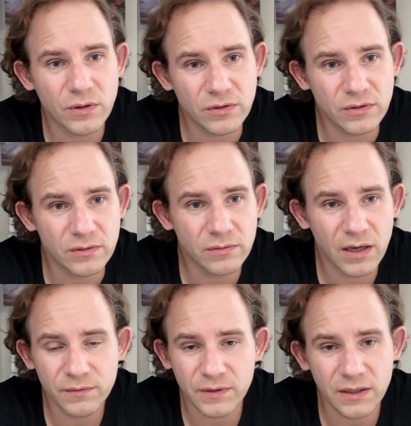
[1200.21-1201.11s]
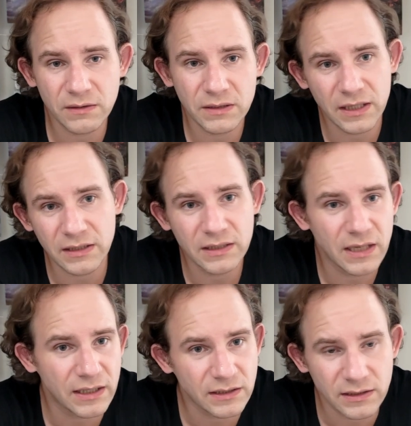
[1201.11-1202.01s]
what to do after 10
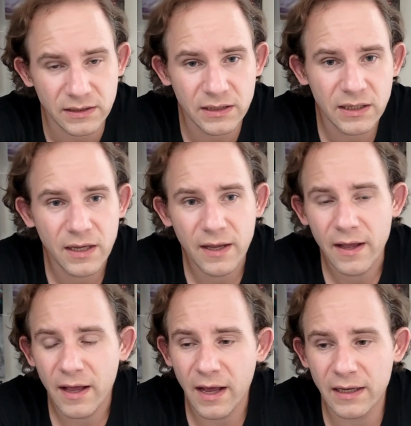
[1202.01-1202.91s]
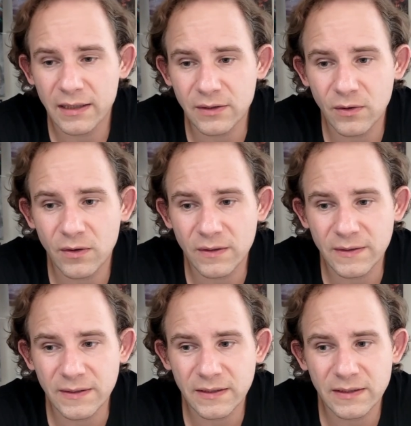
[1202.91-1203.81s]
seconds and all
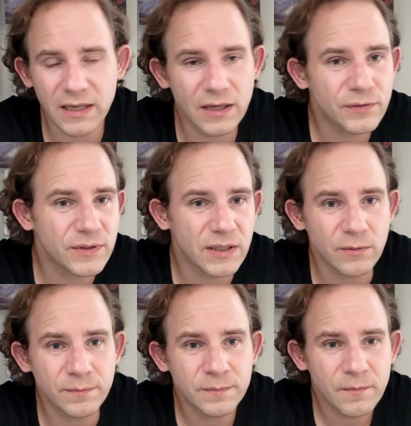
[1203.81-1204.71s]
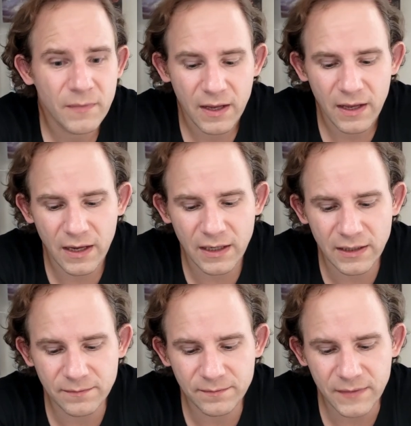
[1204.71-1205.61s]
this stuff. So
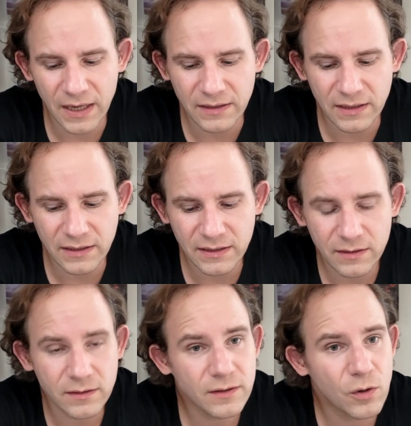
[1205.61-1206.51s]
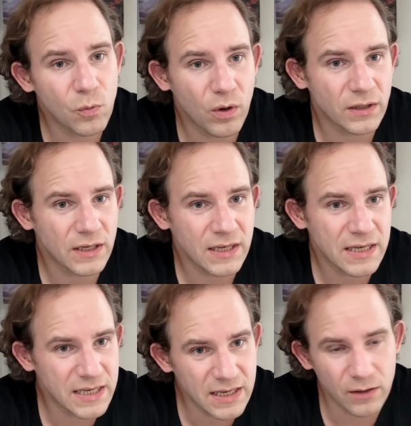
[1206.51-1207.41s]
yeah, that's what
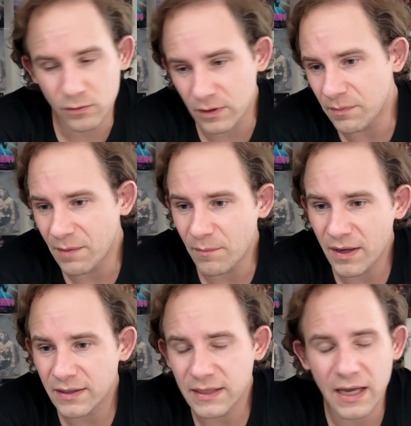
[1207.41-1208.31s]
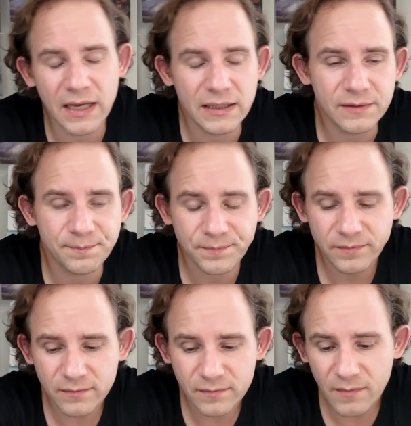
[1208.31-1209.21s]
he remembers. And
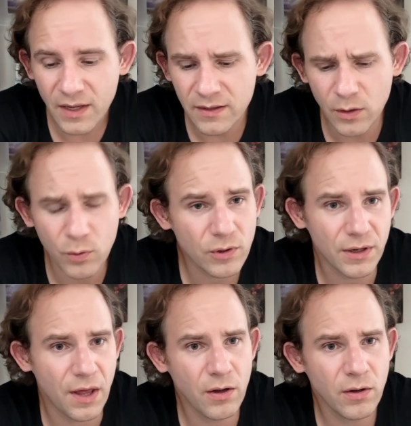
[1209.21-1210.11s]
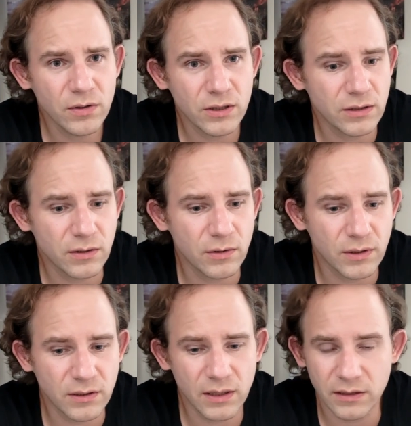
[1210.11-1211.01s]
they were like, no, she's
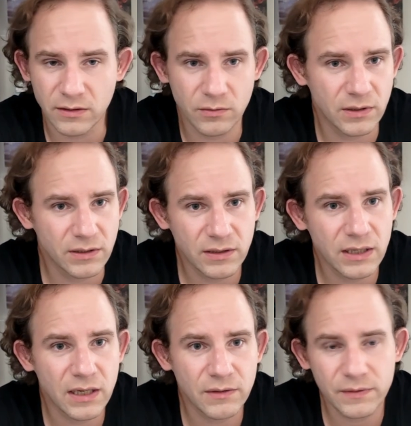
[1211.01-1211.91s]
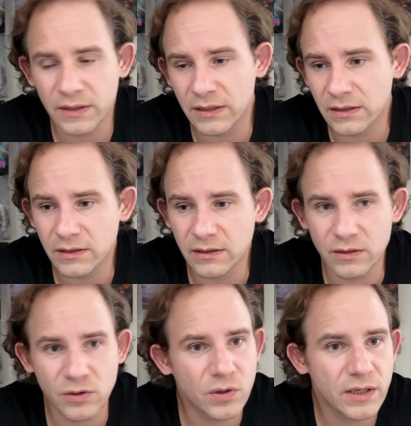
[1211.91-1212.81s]
always like doing stuff and
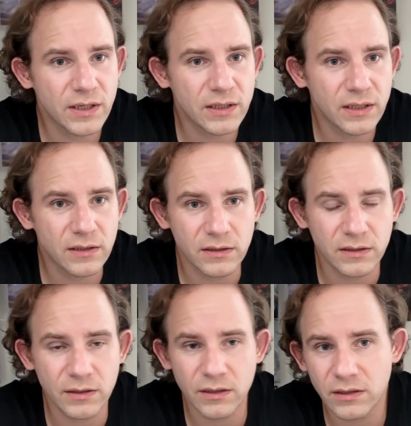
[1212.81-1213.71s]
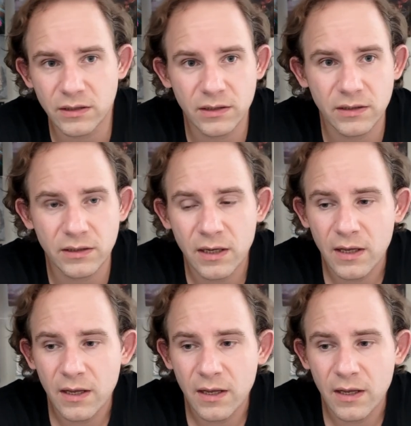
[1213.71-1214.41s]
cooking and it's delicious.